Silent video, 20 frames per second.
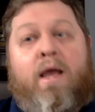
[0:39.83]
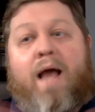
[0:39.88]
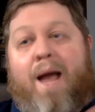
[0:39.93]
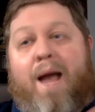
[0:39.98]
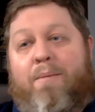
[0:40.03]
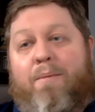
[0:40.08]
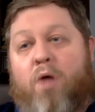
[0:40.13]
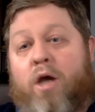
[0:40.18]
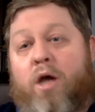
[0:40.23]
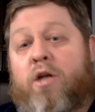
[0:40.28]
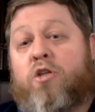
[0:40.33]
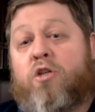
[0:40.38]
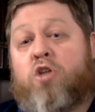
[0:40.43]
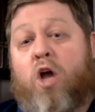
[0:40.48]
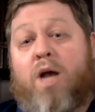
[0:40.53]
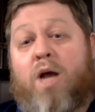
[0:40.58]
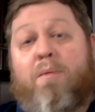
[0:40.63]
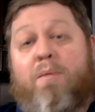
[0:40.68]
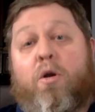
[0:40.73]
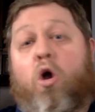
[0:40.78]
I'm not going to
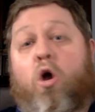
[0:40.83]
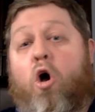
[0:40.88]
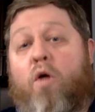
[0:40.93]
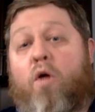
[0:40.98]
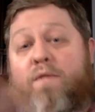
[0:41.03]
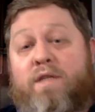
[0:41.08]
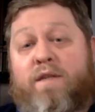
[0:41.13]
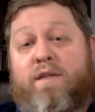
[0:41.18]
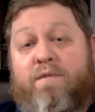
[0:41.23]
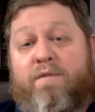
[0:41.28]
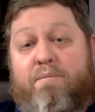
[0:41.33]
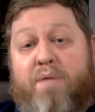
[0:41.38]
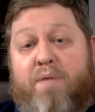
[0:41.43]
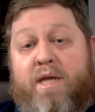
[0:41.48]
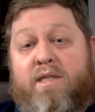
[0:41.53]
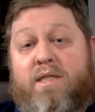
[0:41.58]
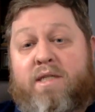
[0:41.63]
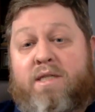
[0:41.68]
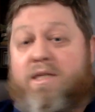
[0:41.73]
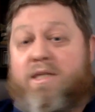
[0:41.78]
talk about all the different
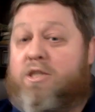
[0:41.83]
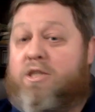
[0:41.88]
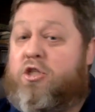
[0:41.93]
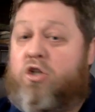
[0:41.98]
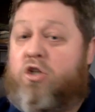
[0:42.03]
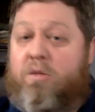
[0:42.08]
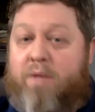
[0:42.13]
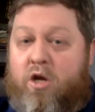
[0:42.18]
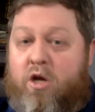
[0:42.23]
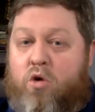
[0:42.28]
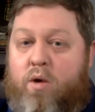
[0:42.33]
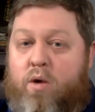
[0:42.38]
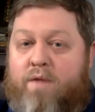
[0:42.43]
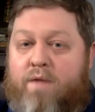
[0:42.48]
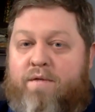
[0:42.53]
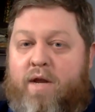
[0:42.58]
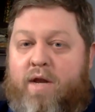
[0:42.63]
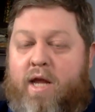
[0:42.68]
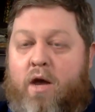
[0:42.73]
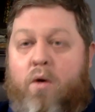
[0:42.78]
pieces. This is going to be a quick
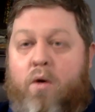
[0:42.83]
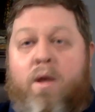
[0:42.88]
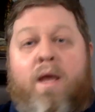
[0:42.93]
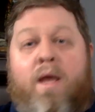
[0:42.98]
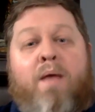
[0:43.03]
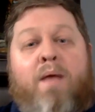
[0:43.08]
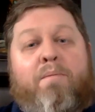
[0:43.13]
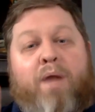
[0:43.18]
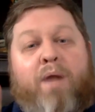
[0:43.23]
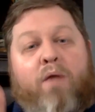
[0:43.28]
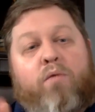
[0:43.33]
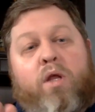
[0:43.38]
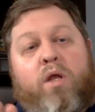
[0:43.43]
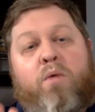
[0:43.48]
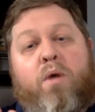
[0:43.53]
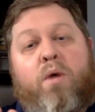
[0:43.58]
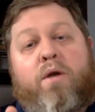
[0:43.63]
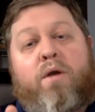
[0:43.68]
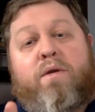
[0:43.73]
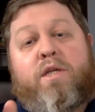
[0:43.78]
video, but I really
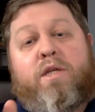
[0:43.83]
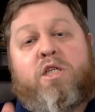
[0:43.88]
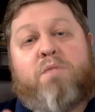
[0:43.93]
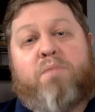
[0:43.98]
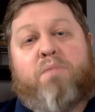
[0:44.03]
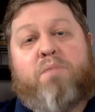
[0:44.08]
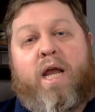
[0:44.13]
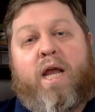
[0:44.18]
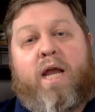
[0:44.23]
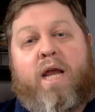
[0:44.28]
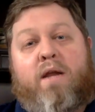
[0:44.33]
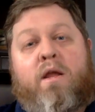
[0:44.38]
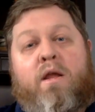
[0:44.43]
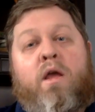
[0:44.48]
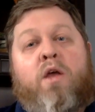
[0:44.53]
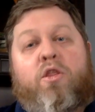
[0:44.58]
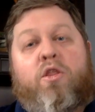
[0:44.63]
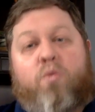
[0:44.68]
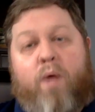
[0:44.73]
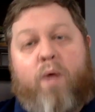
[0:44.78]
wanted to explain
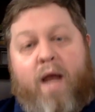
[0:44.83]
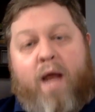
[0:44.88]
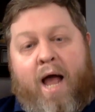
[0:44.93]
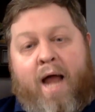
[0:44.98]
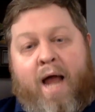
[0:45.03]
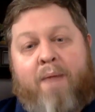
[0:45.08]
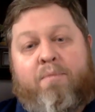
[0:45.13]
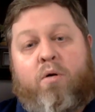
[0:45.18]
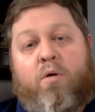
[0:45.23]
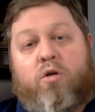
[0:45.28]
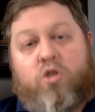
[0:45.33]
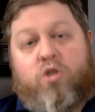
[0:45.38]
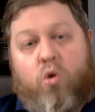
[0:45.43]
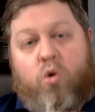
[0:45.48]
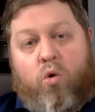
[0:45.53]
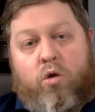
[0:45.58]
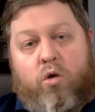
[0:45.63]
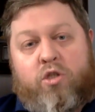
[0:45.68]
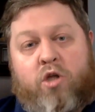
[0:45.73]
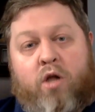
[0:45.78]
the way I approach
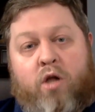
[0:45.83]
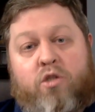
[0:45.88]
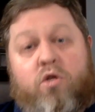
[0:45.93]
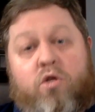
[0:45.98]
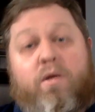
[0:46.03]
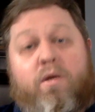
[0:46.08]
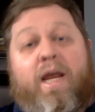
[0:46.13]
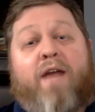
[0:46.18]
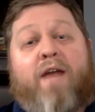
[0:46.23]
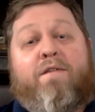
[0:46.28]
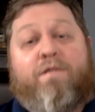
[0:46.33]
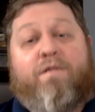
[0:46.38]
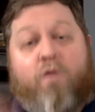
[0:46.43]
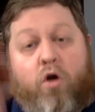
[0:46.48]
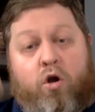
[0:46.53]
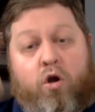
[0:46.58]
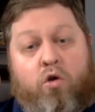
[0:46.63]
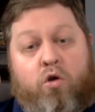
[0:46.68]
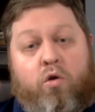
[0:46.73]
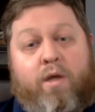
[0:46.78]
horizontal and
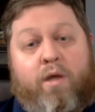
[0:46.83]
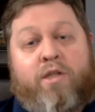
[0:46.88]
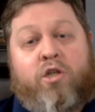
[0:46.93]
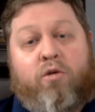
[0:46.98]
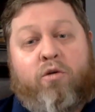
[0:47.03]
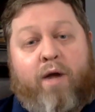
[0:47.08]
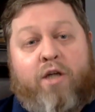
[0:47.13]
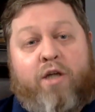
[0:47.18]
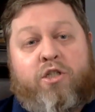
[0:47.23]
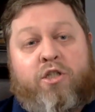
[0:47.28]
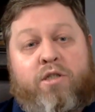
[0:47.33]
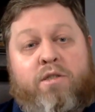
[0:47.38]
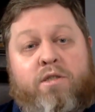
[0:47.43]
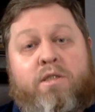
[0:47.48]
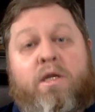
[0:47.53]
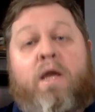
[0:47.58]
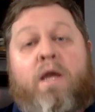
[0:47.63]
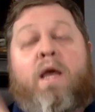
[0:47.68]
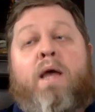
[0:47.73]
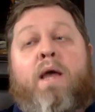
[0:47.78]
vertical
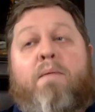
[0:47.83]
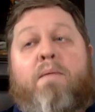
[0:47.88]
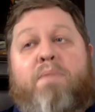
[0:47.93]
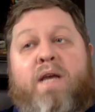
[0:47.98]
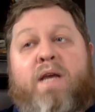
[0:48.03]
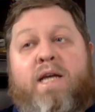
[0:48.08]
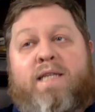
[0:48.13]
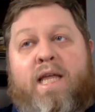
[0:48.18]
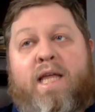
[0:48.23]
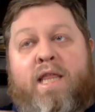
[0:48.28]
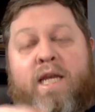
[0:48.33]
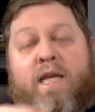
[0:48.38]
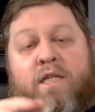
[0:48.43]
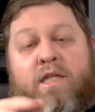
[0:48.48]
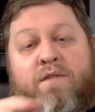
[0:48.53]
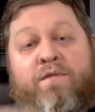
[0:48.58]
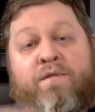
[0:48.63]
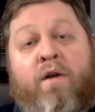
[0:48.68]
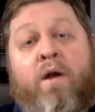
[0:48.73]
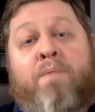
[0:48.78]
integrations because I think
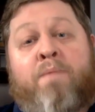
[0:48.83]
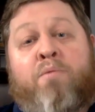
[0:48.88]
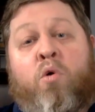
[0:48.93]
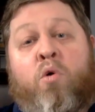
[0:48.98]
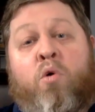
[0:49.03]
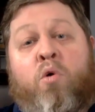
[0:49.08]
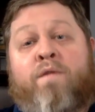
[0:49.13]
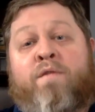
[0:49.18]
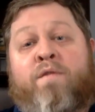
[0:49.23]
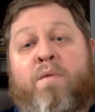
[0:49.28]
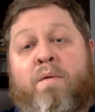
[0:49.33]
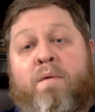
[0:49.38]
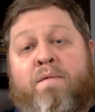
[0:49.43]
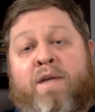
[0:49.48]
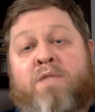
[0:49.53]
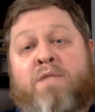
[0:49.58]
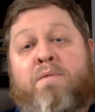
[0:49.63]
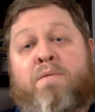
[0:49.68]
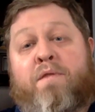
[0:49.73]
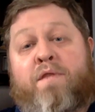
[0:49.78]
it's very important for an
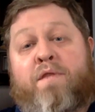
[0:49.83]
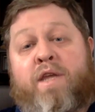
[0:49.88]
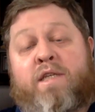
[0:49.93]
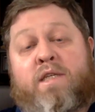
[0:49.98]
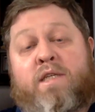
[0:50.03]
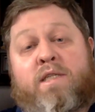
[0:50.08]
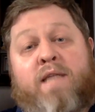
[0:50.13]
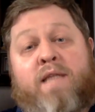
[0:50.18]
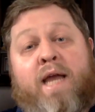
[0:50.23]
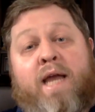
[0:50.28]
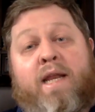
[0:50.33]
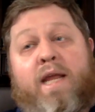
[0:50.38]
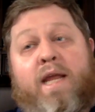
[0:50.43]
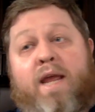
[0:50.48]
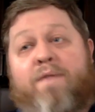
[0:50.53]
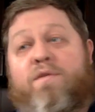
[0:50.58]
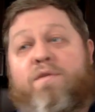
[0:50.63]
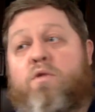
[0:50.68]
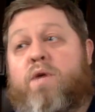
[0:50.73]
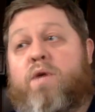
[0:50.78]
investment thesis that
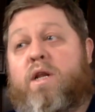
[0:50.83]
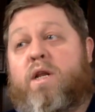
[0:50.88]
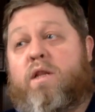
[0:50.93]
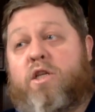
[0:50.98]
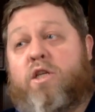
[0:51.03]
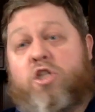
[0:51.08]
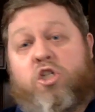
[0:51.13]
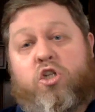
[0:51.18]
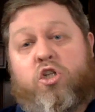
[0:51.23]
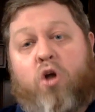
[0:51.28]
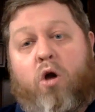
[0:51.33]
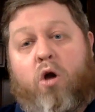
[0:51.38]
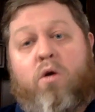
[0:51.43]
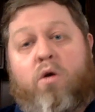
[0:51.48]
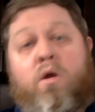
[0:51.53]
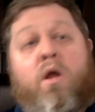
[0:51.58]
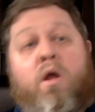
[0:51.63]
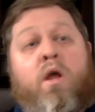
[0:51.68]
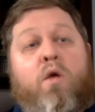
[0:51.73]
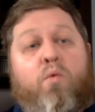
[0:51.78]
if you can at least
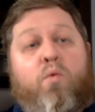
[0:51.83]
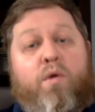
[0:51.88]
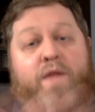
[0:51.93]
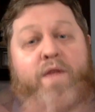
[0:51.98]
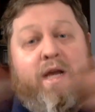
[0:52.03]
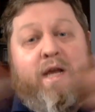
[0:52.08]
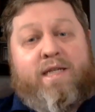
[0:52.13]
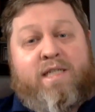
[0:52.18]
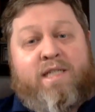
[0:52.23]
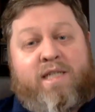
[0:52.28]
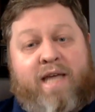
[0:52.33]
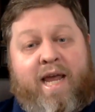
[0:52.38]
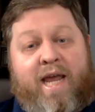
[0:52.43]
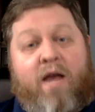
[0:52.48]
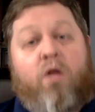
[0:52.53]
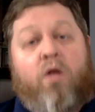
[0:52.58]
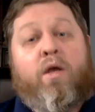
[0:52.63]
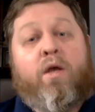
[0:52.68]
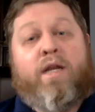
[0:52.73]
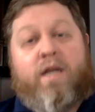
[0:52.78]
start with a
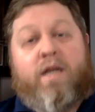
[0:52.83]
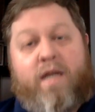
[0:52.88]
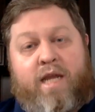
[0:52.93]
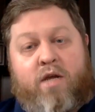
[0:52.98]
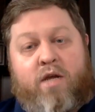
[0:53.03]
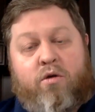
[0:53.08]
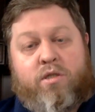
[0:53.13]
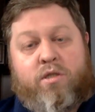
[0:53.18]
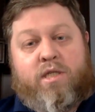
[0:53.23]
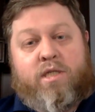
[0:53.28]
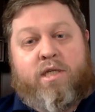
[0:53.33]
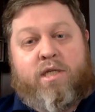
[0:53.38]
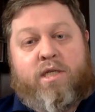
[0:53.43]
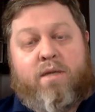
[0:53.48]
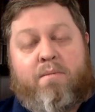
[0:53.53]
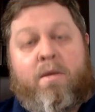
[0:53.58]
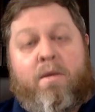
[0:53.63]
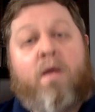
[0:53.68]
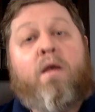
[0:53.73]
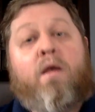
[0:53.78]
scale and an
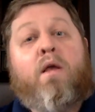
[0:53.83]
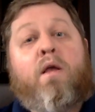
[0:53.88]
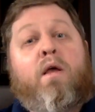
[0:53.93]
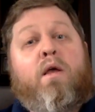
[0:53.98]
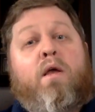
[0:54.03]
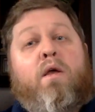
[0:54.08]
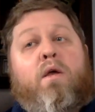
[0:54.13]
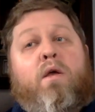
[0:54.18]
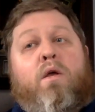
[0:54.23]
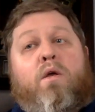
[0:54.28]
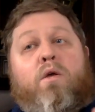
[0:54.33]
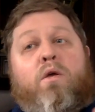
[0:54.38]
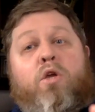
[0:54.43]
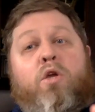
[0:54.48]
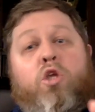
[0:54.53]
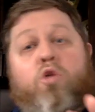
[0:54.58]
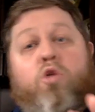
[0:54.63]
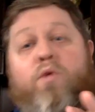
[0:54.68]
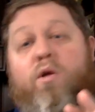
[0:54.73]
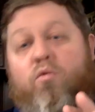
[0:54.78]
ecosystem,
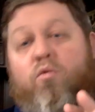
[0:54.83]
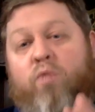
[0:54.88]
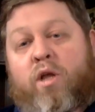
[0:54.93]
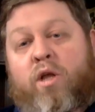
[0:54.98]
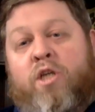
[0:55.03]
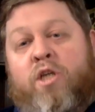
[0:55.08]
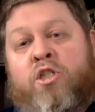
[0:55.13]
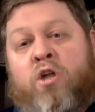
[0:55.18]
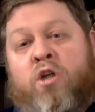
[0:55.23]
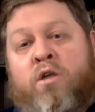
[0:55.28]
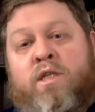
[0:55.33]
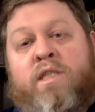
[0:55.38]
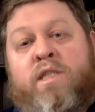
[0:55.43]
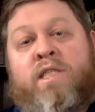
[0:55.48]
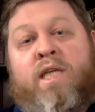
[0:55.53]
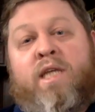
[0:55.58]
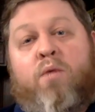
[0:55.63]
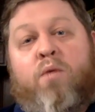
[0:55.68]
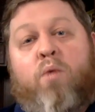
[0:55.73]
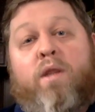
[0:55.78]
you can really start to
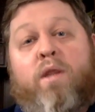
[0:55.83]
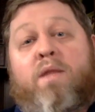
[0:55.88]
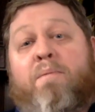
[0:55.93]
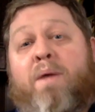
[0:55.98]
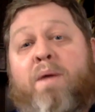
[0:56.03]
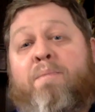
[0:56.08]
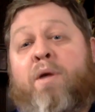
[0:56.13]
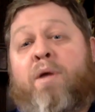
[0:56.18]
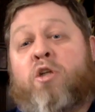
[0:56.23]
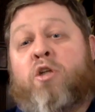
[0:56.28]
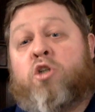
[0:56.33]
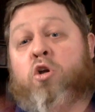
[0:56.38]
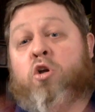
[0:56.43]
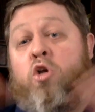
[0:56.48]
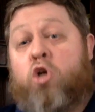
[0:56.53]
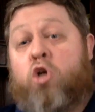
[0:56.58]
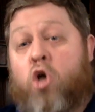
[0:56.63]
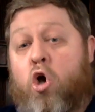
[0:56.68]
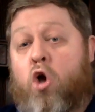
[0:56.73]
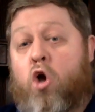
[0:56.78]
see what the big picture
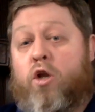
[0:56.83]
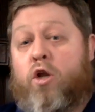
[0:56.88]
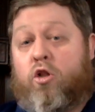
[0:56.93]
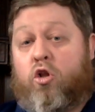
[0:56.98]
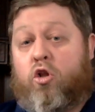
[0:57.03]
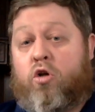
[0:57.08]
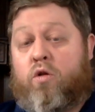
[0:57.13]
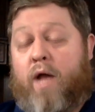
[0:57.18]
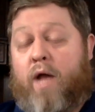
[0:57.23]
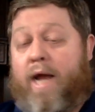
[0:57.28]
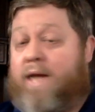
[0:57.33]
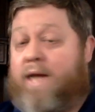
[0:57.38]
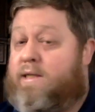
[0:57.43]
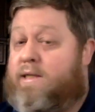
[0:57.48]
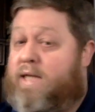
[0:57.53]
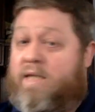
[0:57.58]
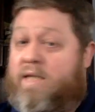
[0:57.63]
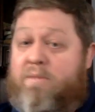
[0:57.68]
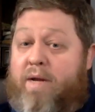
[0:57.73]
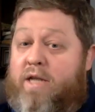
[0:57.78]
could look like.
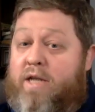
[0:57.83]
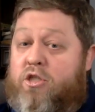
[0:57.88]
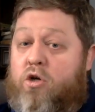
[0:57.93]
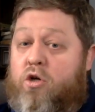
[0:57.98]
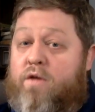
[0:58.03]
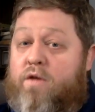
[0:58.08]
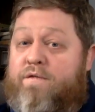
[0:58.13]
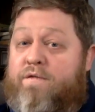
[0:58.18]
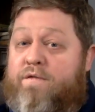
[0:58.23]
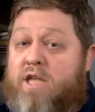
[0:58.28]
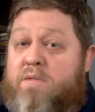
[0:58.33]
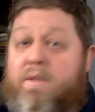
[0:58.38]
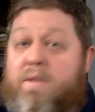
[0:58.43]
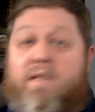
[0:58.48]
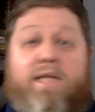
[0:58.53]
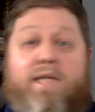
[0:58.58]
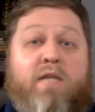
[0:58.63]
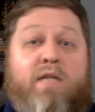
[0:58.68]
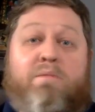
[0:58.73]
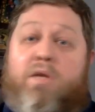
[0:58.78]
Doesn't mean it's a good
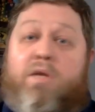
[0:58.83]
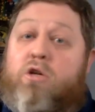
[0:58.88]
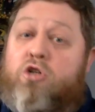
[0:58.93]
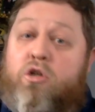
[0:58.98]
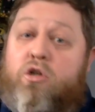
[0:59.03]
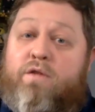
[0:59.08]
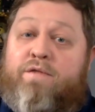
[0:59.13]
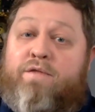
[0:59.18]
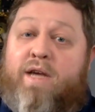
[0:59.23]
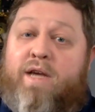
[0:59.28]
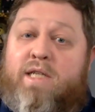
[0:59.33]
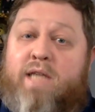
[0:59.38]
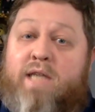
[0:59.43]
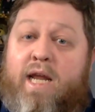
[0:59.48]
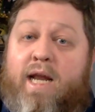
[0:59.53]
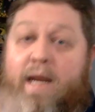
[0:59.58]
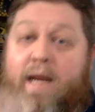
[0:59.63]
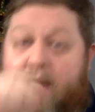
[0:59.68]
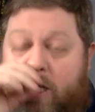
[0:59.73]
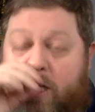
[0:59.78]
investment. Doesn't mean you should invest
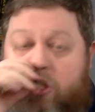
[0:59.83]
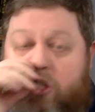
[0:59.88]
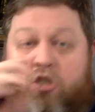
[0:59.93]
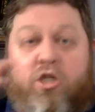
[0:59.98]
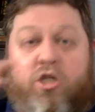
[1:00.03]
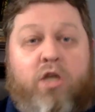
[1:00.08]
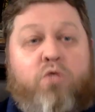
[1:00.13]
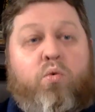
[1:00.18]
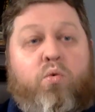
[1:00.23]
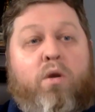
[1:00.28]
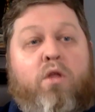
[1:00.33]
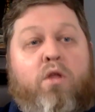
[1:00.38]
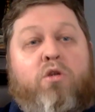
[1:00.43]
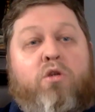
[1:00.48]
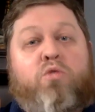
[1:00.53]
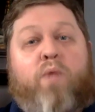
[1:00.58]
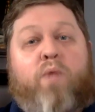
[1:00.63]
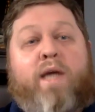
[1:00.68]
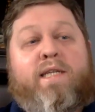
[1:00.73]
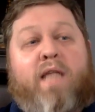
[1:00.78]
in it. It's just one of
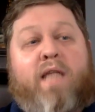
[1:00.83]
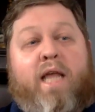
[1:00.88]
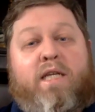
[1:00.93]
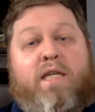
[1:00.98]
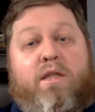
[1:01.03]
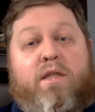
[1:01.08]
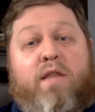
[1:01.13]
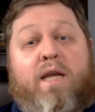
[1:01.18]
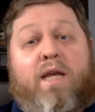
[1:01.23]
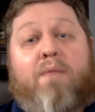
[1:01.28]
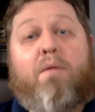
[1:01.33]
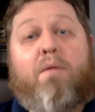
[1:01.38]
those ways I like to think